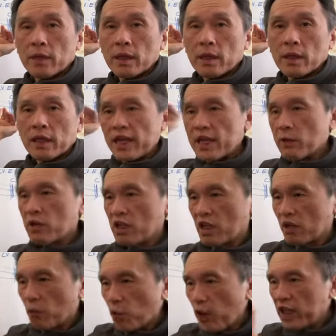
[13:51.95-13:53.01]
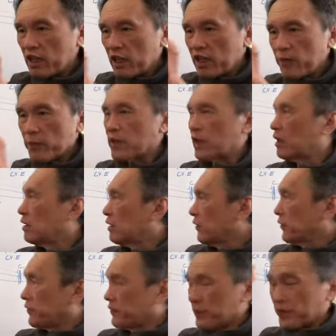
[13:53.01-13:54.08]
Like even the weightlifter,
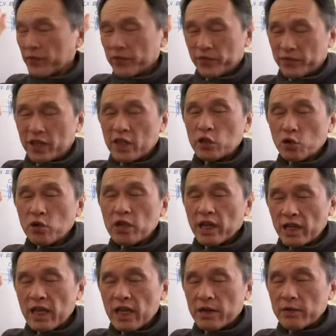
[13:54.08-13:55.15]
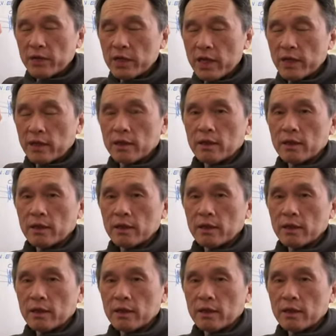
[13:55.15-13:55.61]
they do that every day.